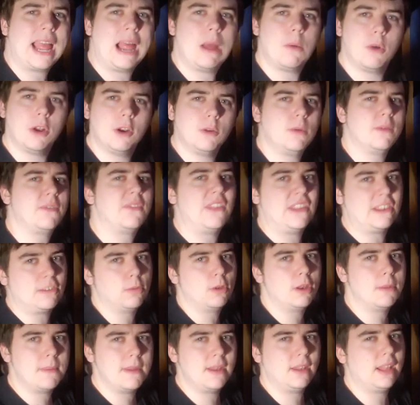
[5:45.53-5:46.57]
I wonder what this
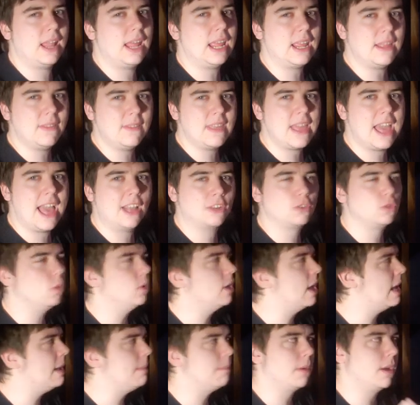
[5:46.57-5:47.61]
would have been like in the actual
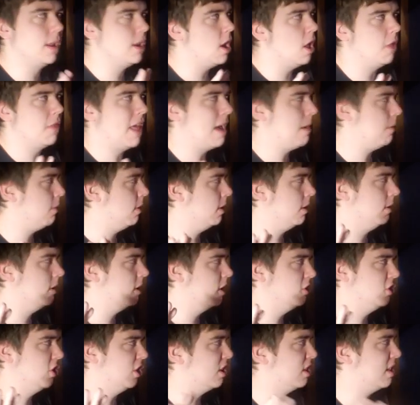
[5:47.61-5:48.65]
game, but no, that one
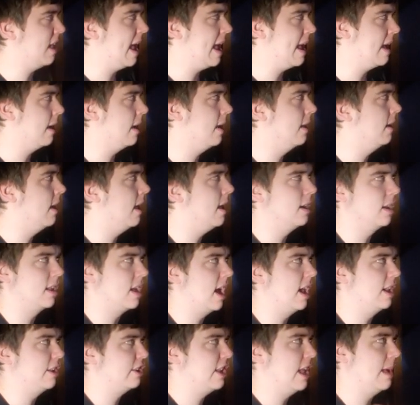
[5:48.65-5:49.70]
could just stay in, in
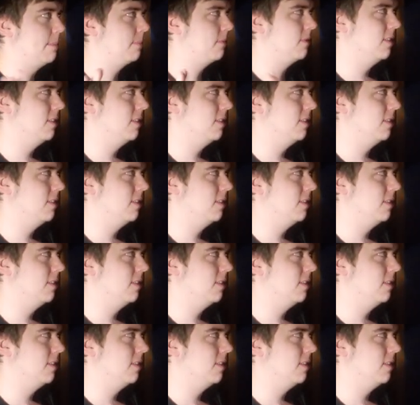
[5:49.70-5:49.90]
concept.